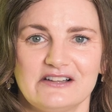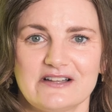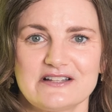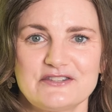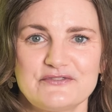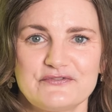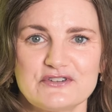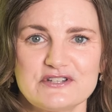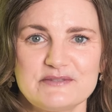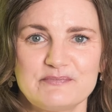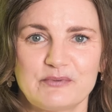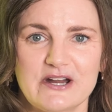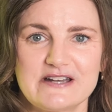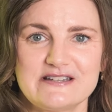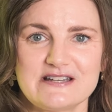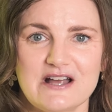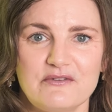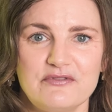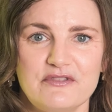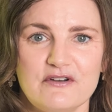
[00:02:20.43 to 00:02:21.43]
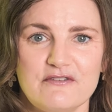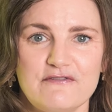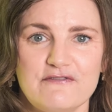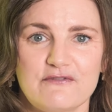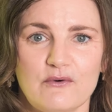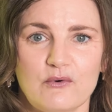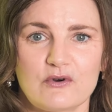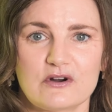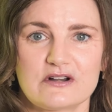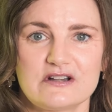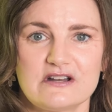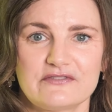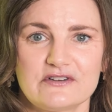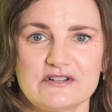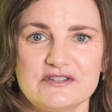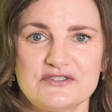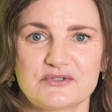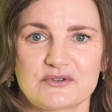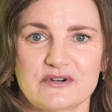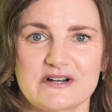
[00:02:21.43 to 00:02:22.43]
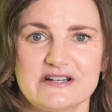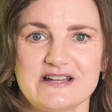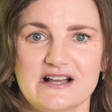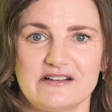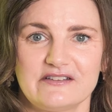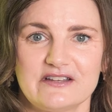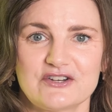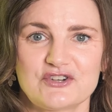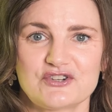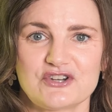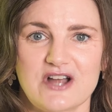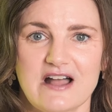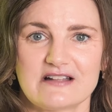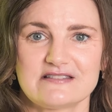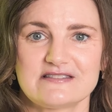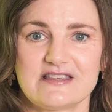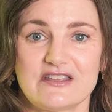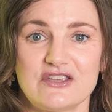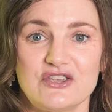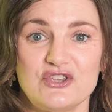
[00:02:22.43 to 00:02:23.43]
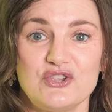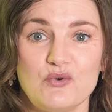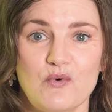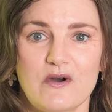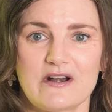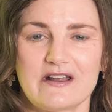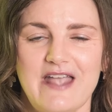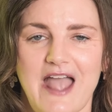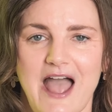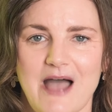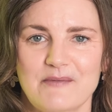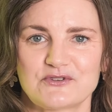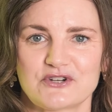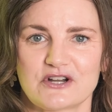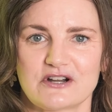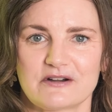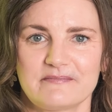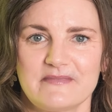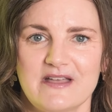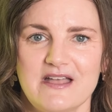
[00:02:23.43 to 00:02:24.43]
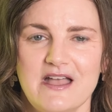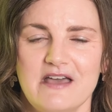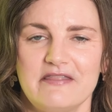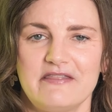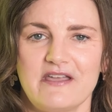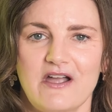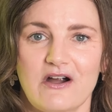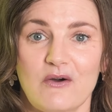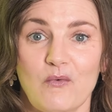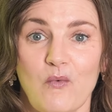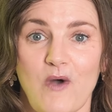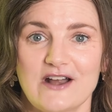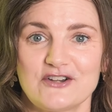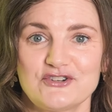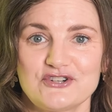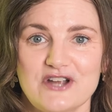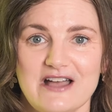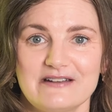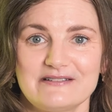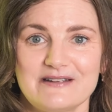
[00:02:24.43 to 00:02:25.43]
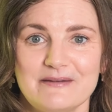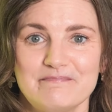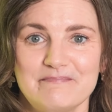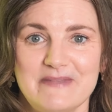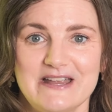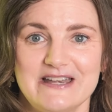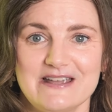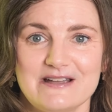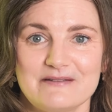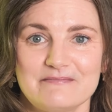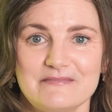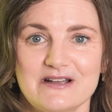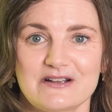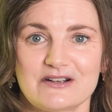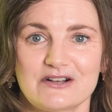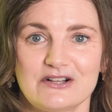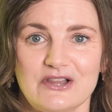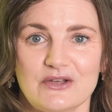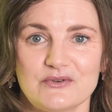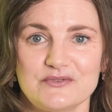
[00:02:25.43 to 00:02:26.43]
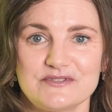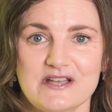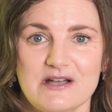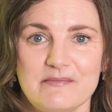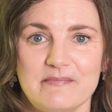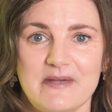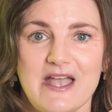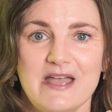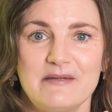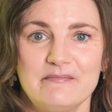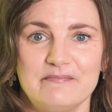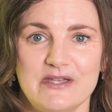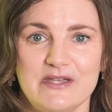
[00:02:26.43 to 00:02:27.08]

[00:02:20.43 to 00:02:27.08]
Let's first break down the 4 different storytelling shots that you want to capture. They are wide shot, medium, close-up, and